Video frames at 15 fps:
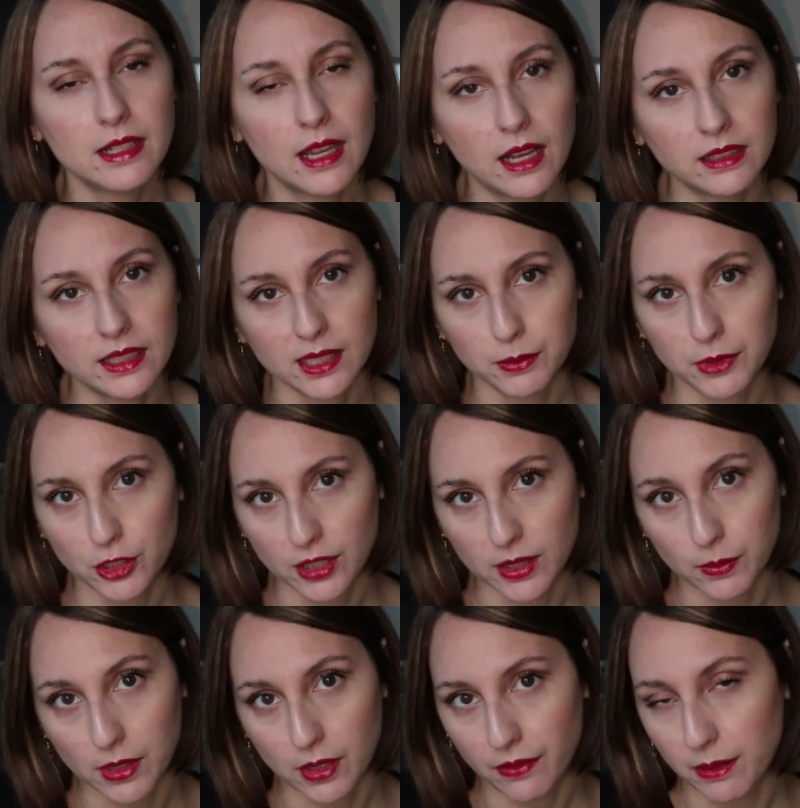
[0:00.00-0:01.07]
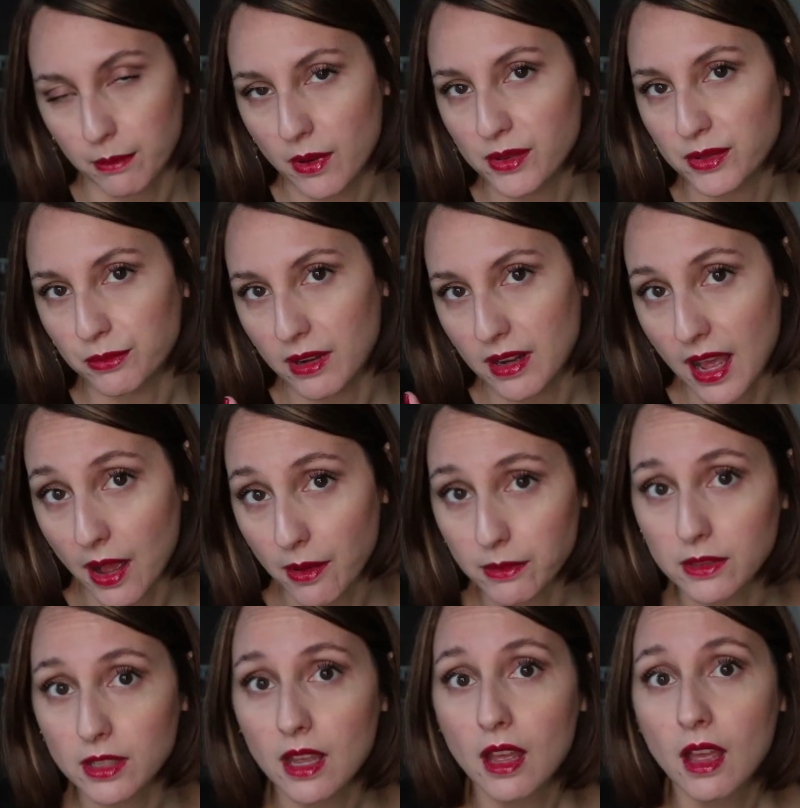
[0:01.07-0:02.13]
Douglas, which is one of the most
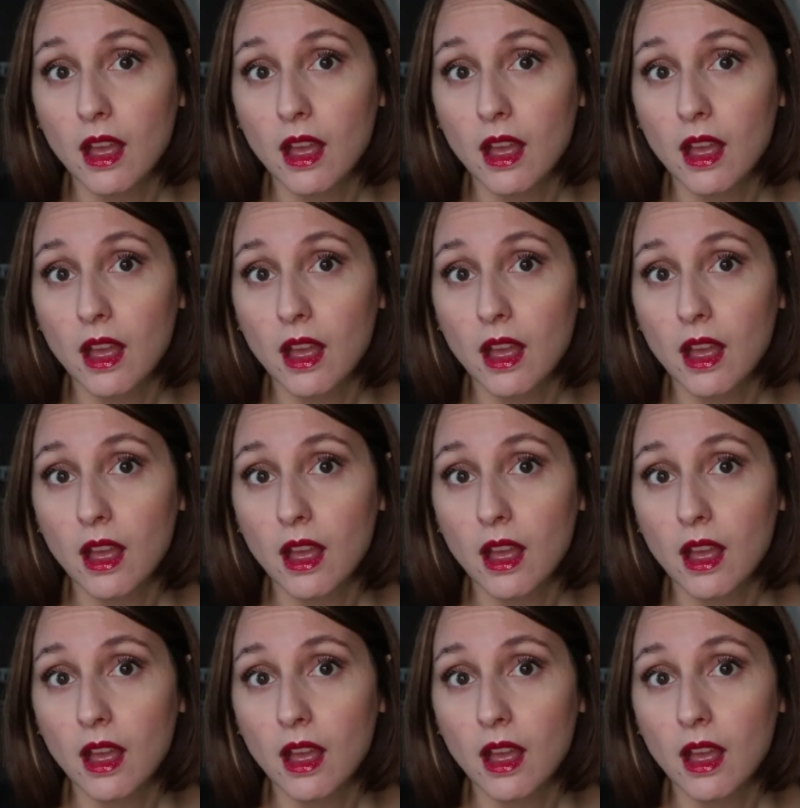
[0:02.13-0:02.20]
renowned